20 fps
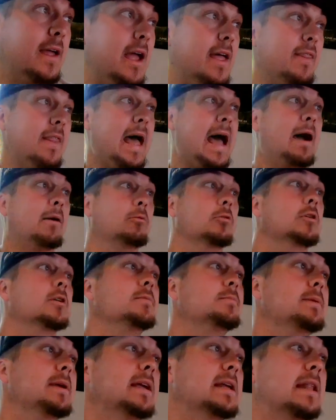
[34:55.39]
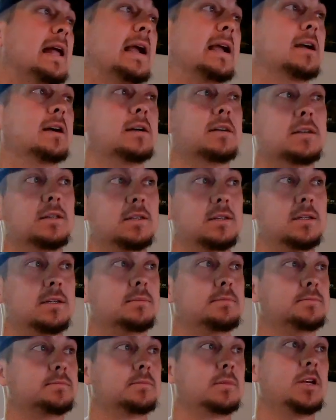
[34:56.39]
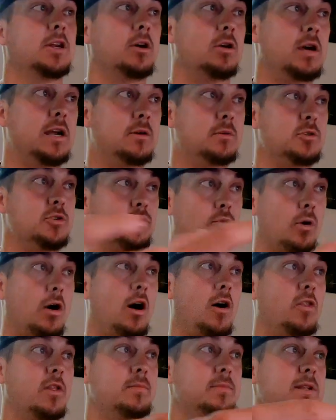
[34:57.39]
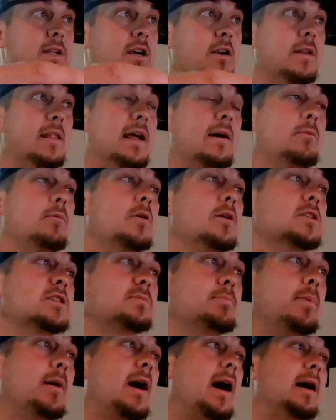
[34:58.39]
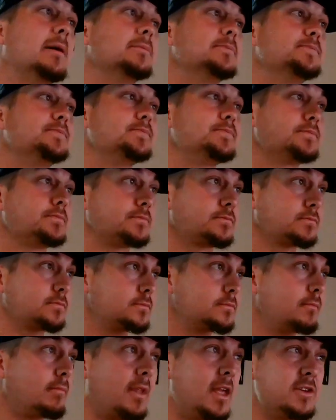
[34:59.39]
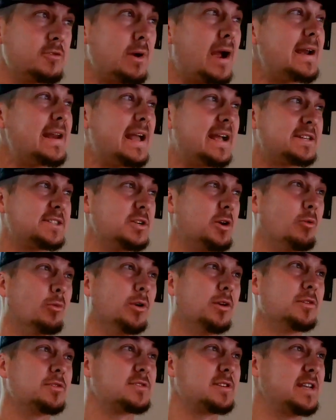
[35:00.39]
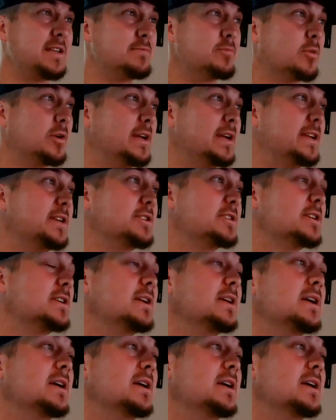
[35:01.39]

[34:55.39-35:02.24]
and that would be like a, you know, it would draw them deer to that one spot. It's right next to a real steep ridge.